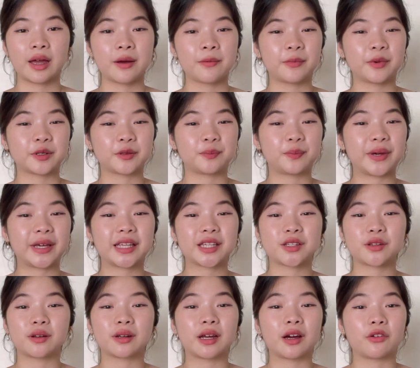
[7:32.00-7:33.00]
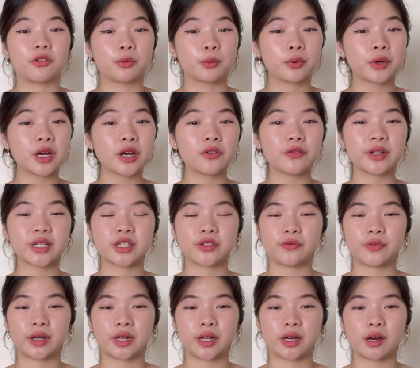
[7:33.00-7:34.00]
But based on our previous
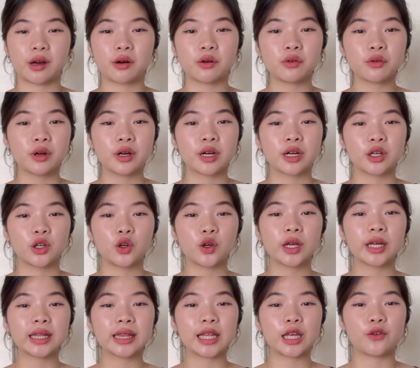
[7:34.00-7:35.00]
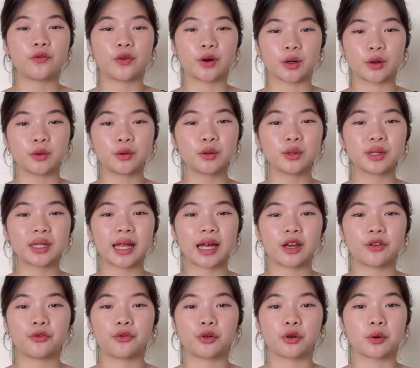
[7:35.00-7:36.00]
video, you can live a good
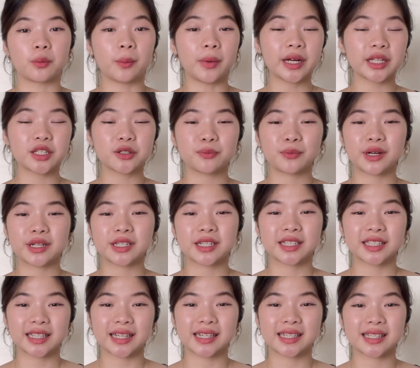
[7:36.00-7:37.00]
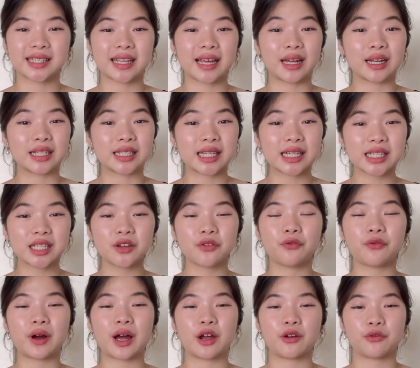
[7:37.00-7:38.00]
life for much less than
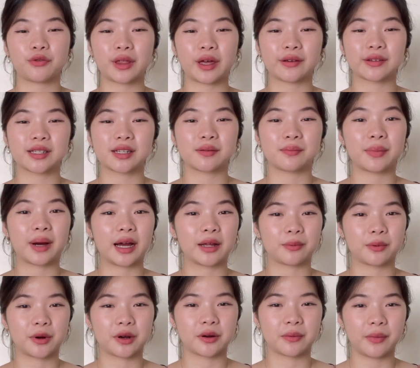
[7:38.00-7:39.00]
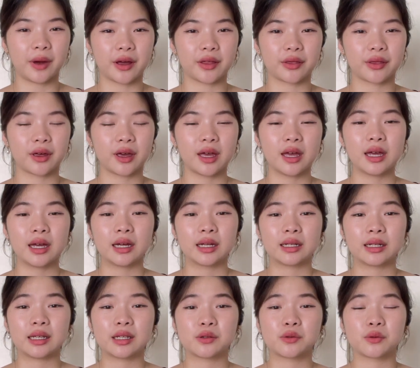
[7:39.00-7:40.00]
65,000 baht per month.
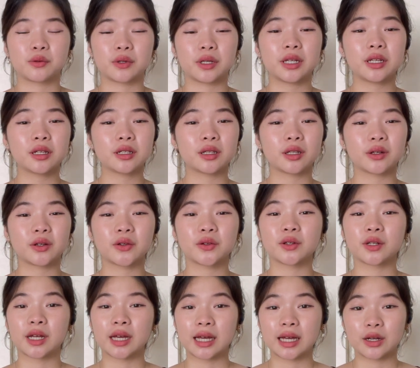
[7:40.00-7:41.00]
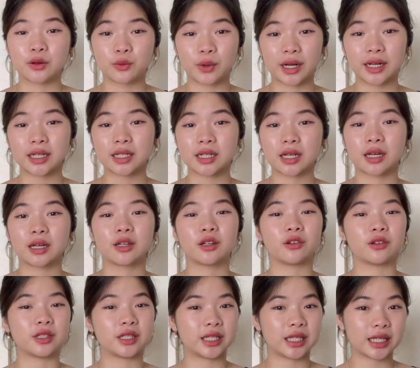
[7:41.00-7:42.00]
This would include rent,
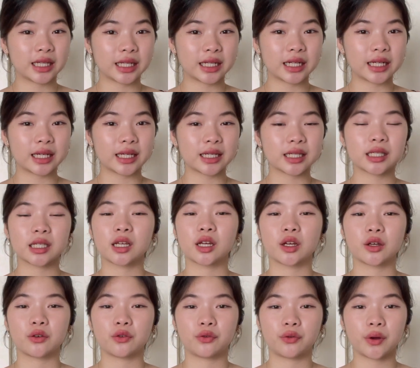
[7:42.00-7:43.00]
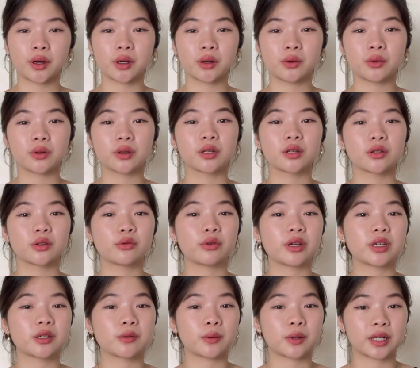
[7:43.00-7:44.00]
utilities, food,
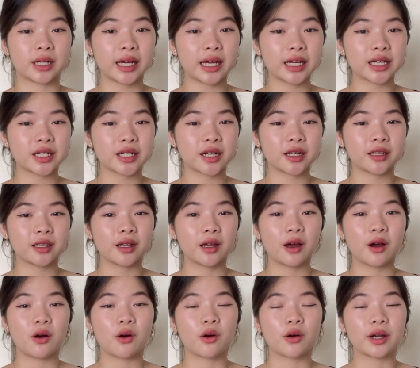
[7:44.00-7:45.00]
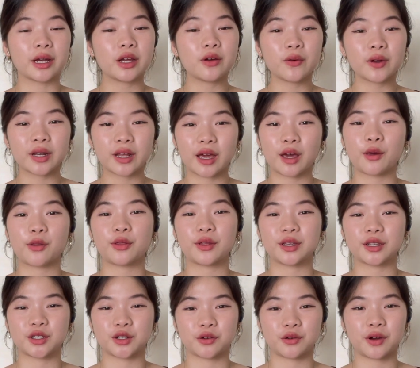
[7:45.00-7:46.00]
transportation, or even health
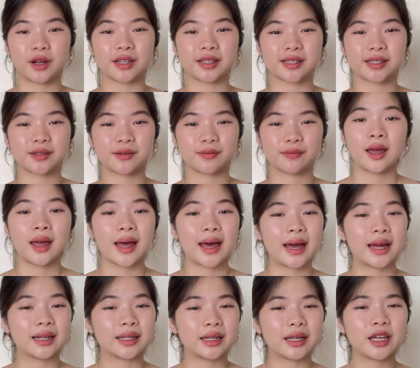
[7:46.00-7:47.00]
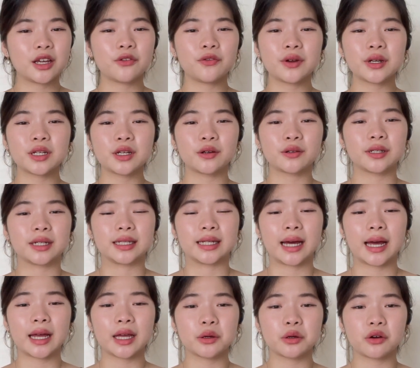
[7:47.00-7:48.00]
insurance. And even though the
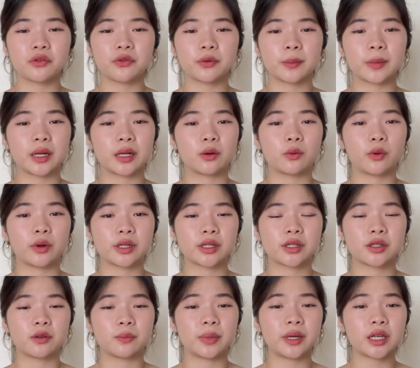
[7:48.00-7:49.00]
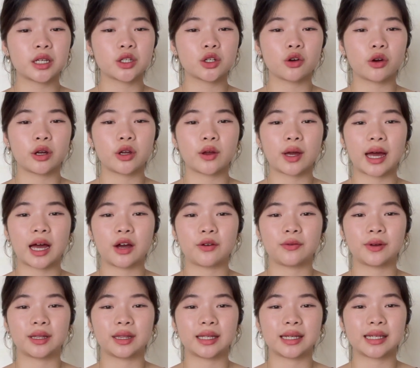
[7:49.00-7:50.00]
Thai government wants to be sure you have
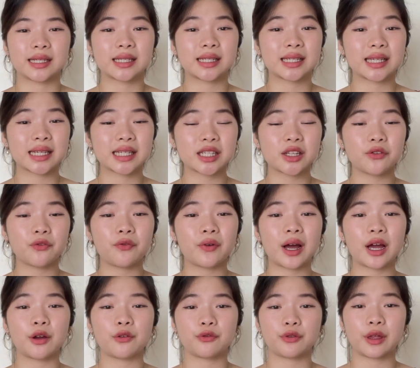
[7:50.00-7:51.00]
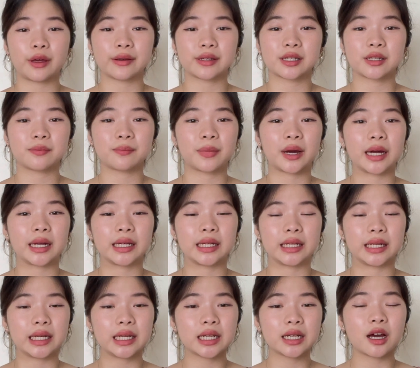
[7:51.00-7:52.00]
at least 65,000 baht in
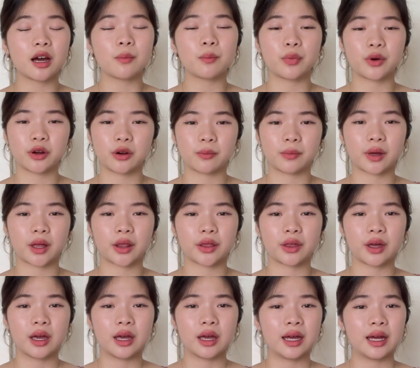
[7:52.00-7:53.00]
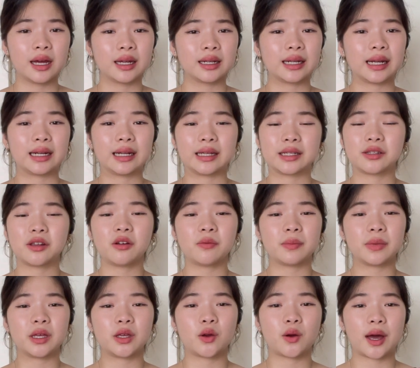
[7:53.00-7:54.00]
income per month, that does not
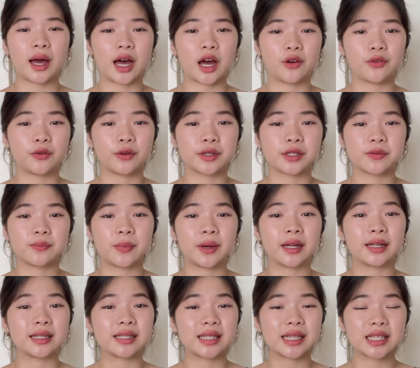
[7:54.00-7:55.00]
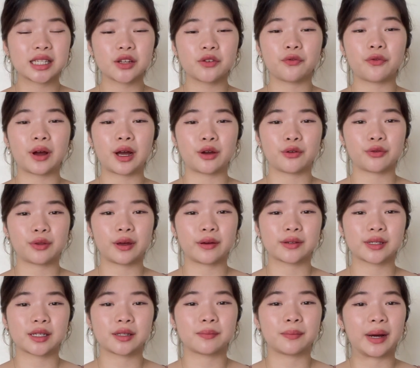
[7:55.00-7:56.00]
mean you have to spend
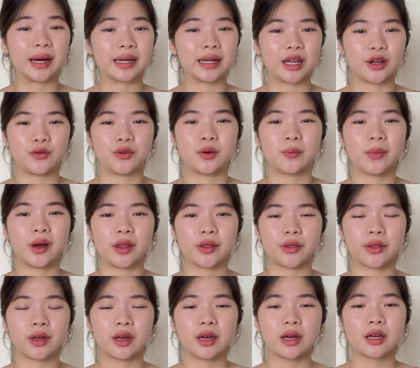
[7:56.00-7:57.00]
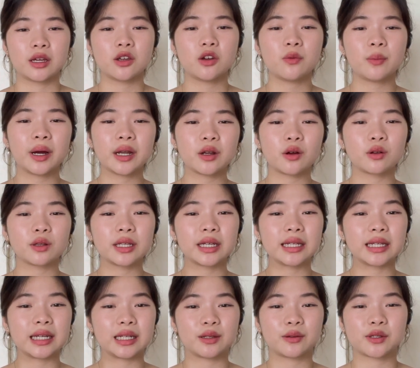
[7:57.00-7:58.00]
65,000 baht every month. You might only
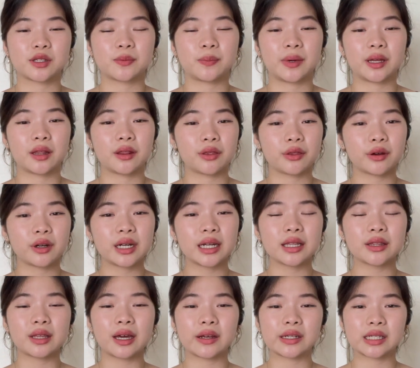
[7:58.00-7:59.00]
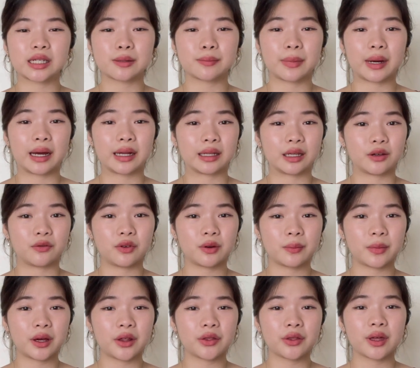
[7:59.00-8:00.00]
need to spend 30,000 baht every
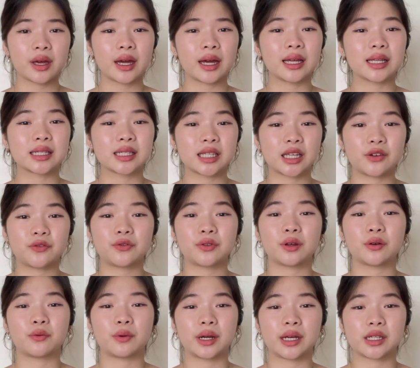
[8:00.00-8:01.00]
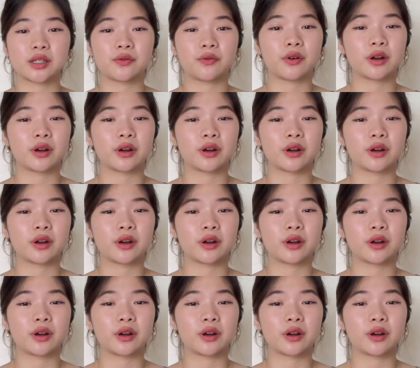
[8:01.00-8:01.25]
month and save the rest for